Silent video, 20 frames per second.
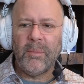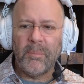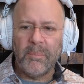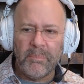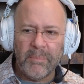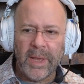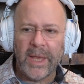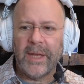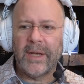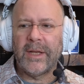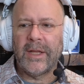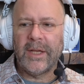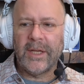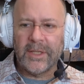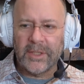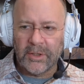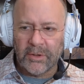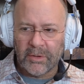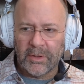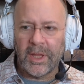met in
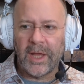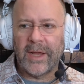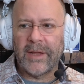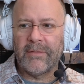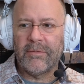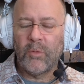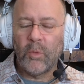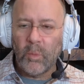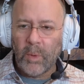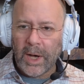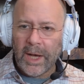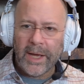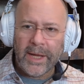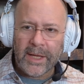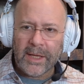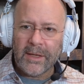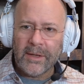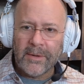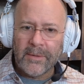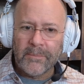your life. Why?
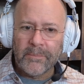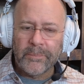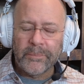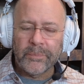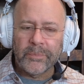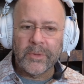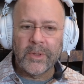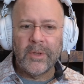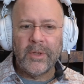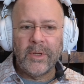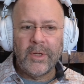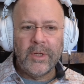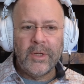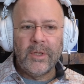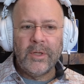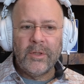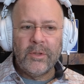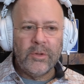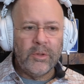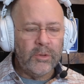
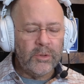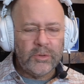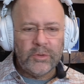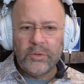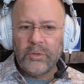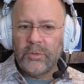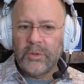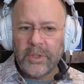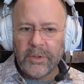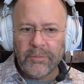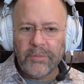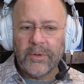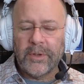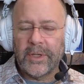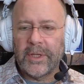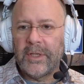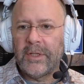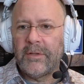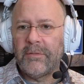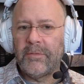Those two different
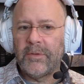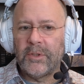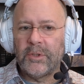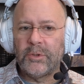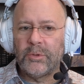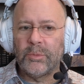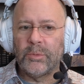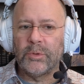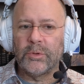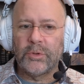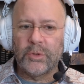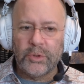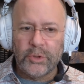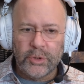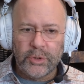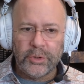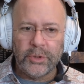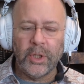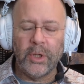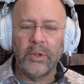individuals
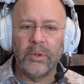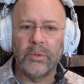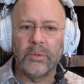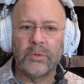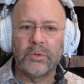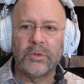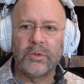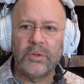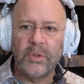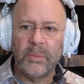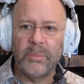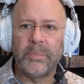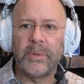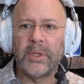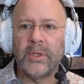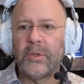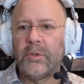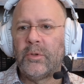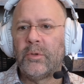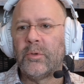chose to
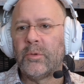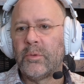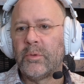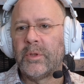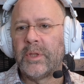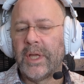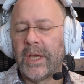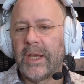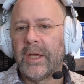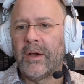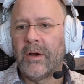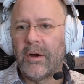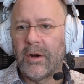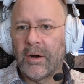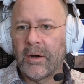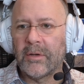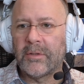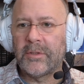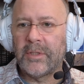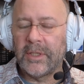be who they
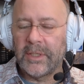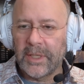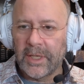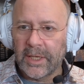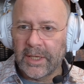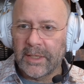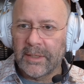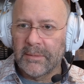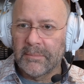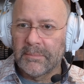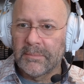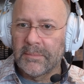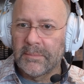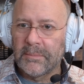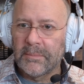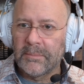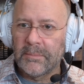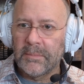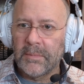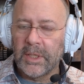are today.
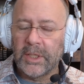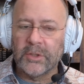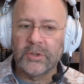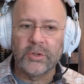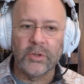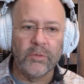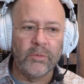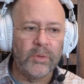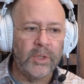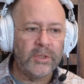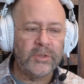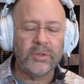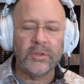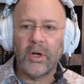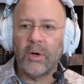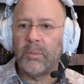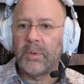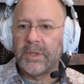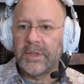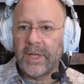And so let's
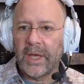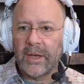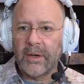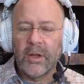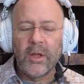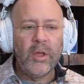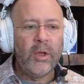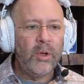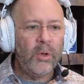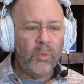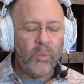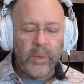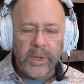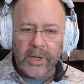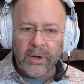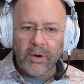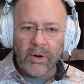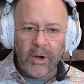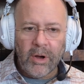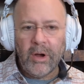start with that. We
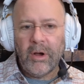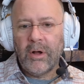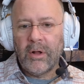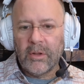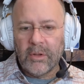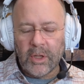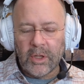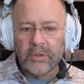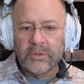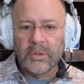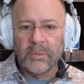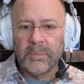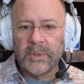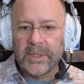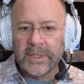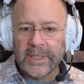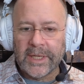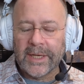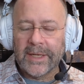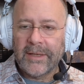are all
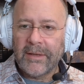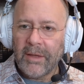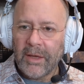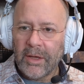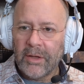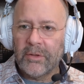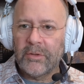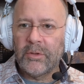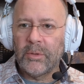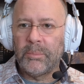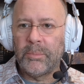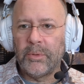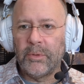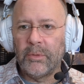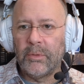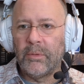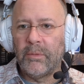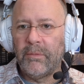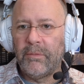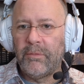ultimately
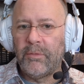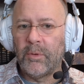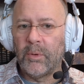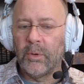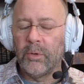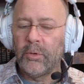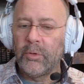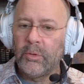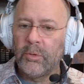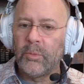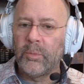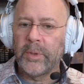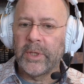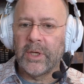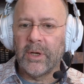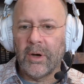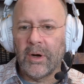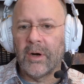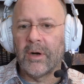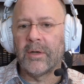accountable for who we
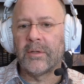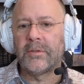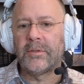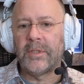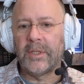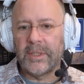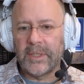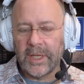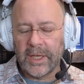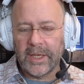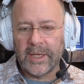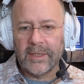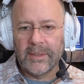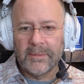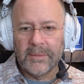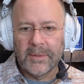are today,